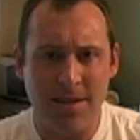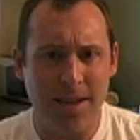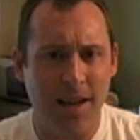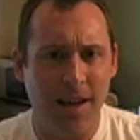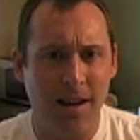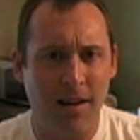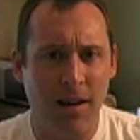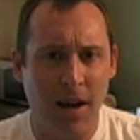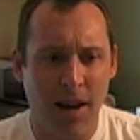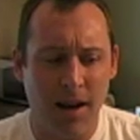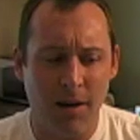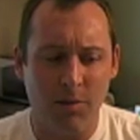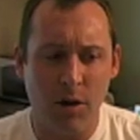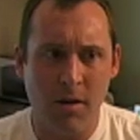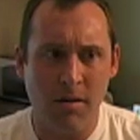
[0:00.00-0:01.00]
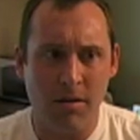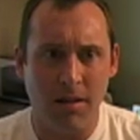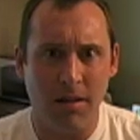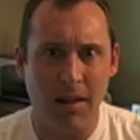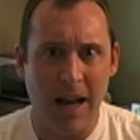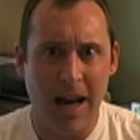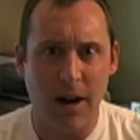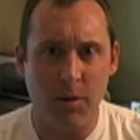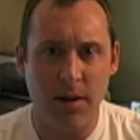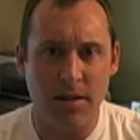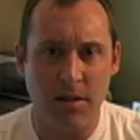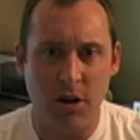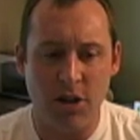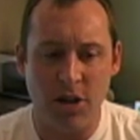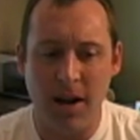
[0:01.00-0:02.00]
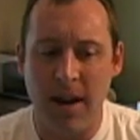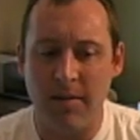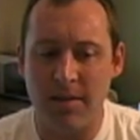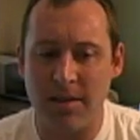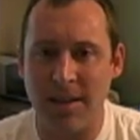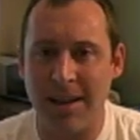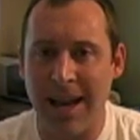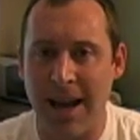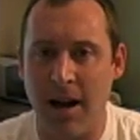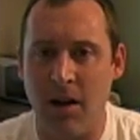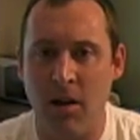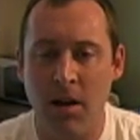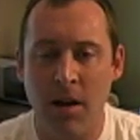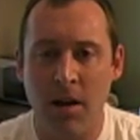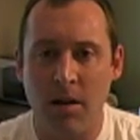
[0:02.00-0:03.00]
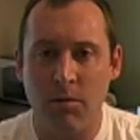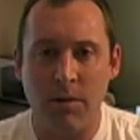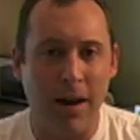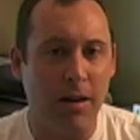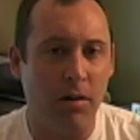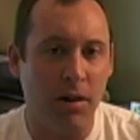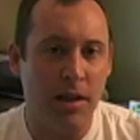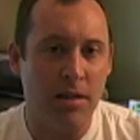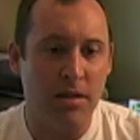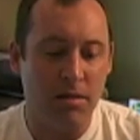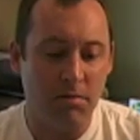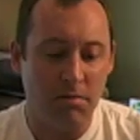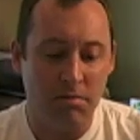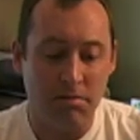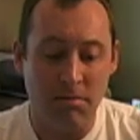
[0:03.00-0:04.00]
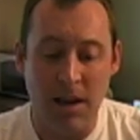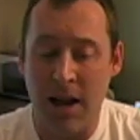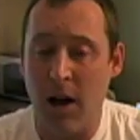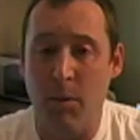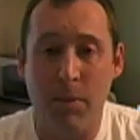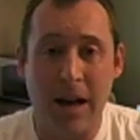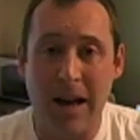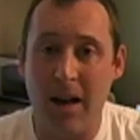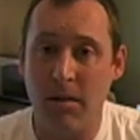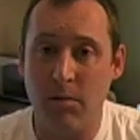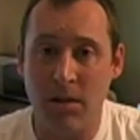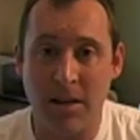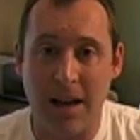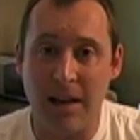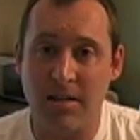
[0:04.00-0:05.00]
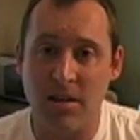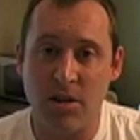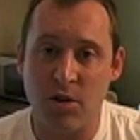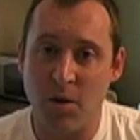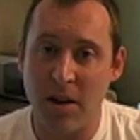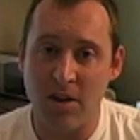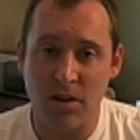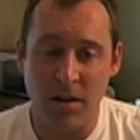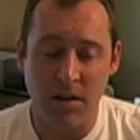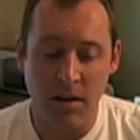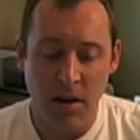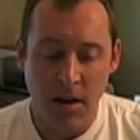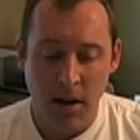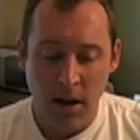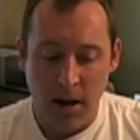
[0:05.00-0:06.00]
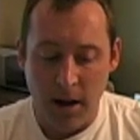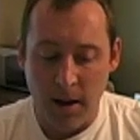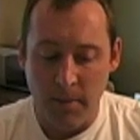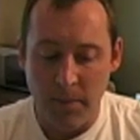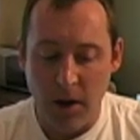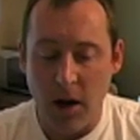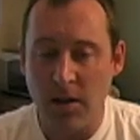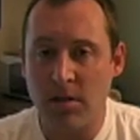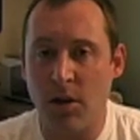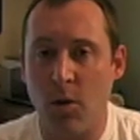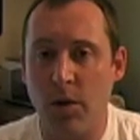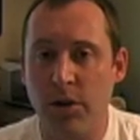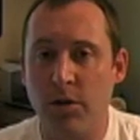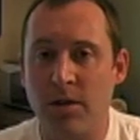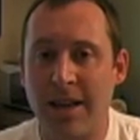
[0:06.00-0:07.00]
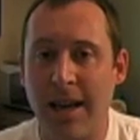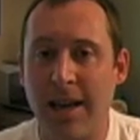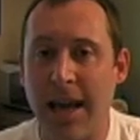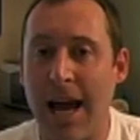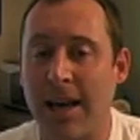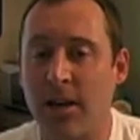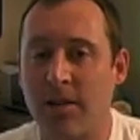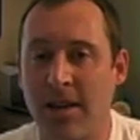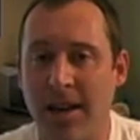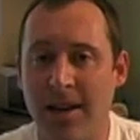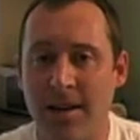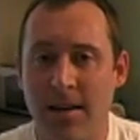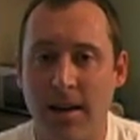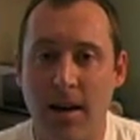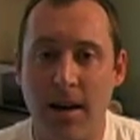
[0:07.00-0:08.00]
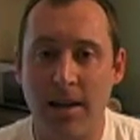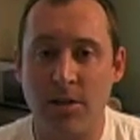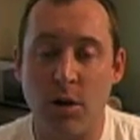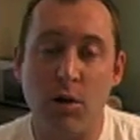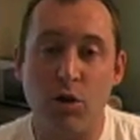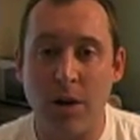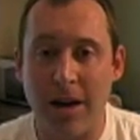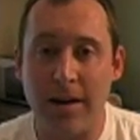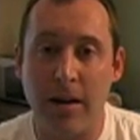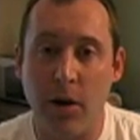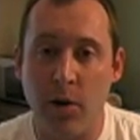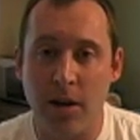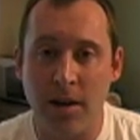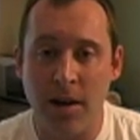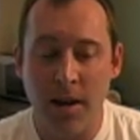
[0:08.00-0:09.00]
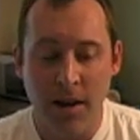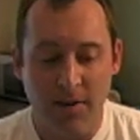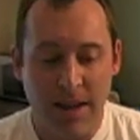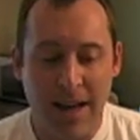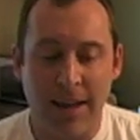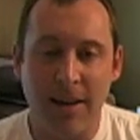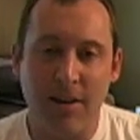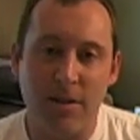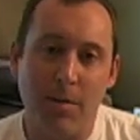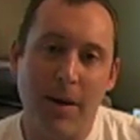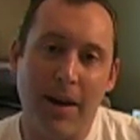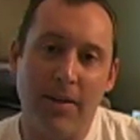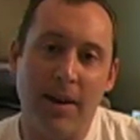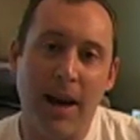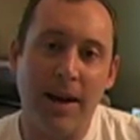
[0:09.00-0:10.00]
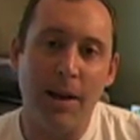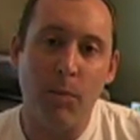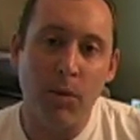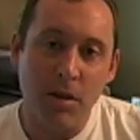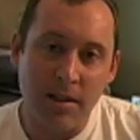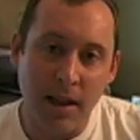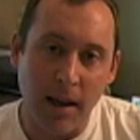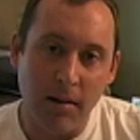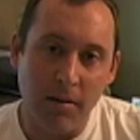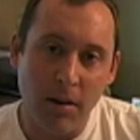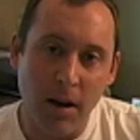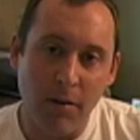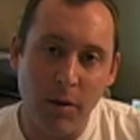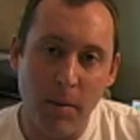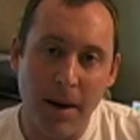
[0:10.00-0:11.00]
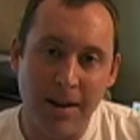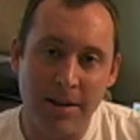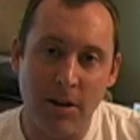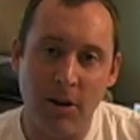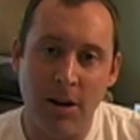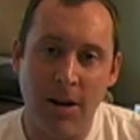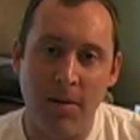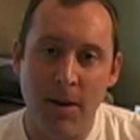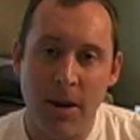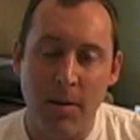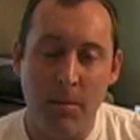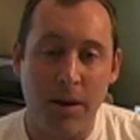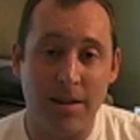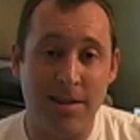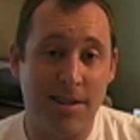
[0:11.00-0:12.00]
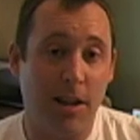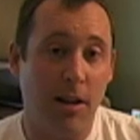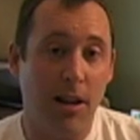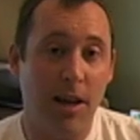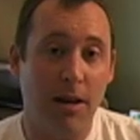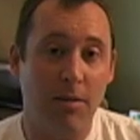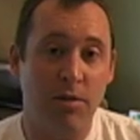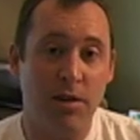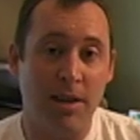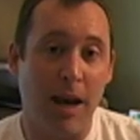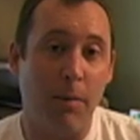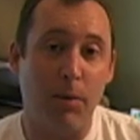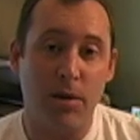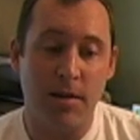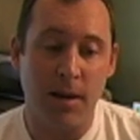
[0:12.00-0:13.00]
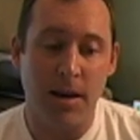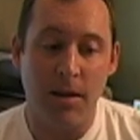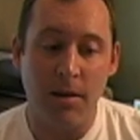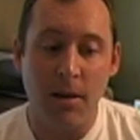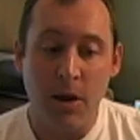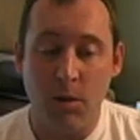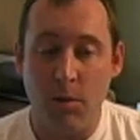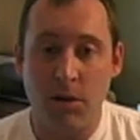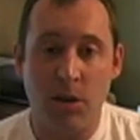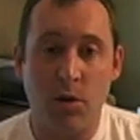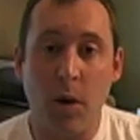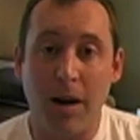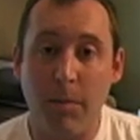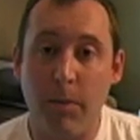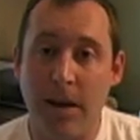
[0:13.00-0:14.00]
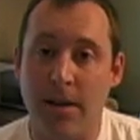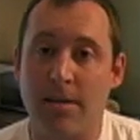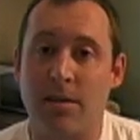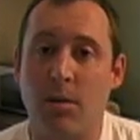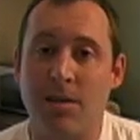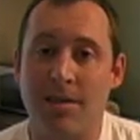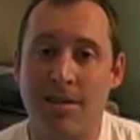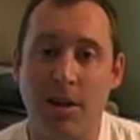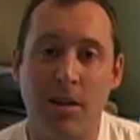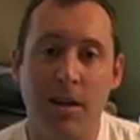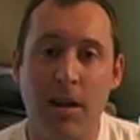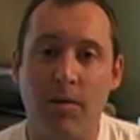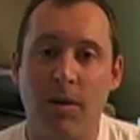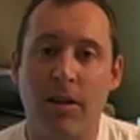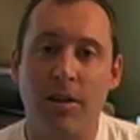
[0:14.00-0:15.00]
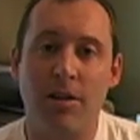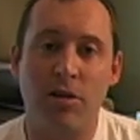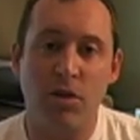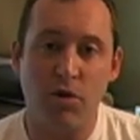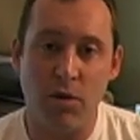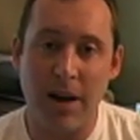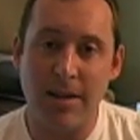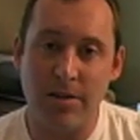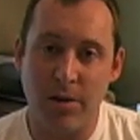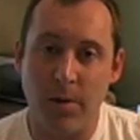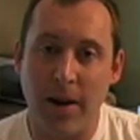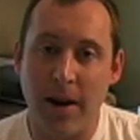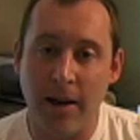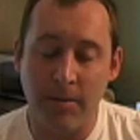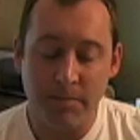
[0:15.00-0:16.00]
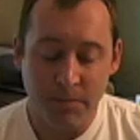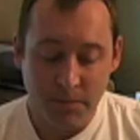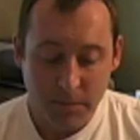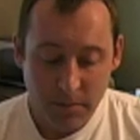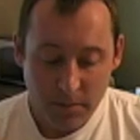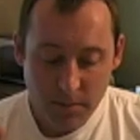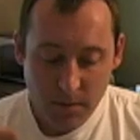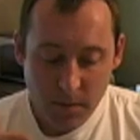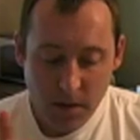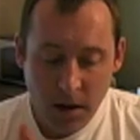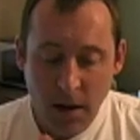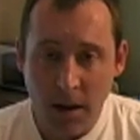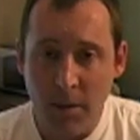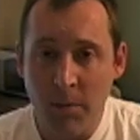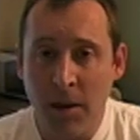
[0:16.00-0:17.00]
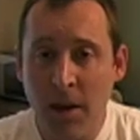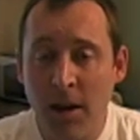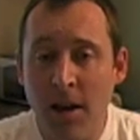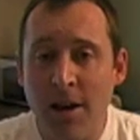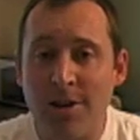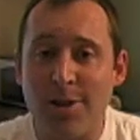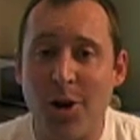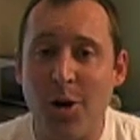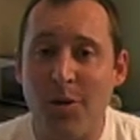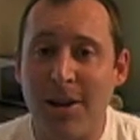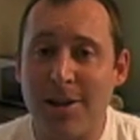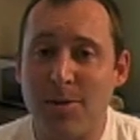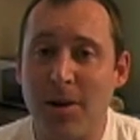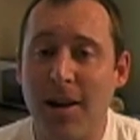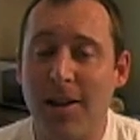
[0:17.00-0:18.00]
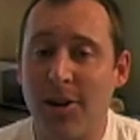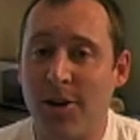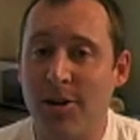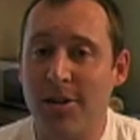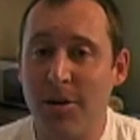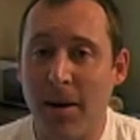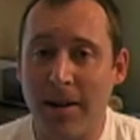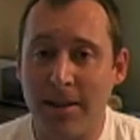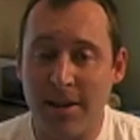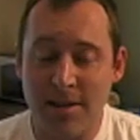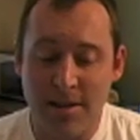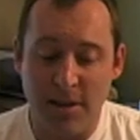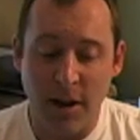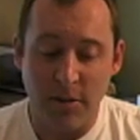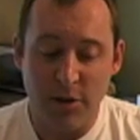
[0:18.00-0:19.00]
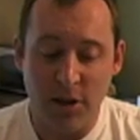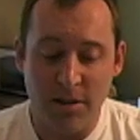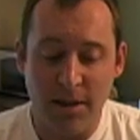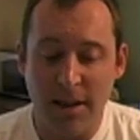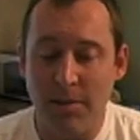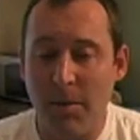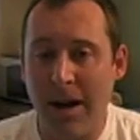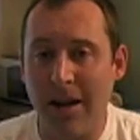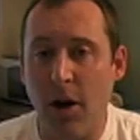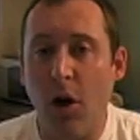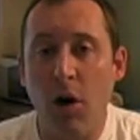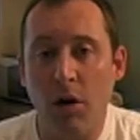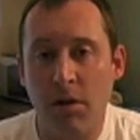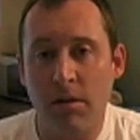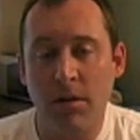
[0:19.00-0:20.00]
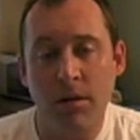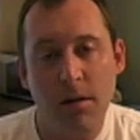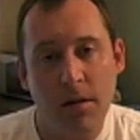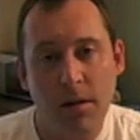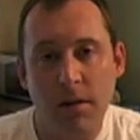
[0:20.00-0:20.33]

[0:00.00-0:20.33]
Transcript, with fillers: seen, and I've looked through a lot of research here, I haven't seen how retinoids help out with that situation. Also, when you take Accutane, isotretinoin, that kills about 90% of the bacteria, but it still leaves 10%, which is quite a bit, so it's still leaving these strains around. So that's what I learned about this stuff. Just in my own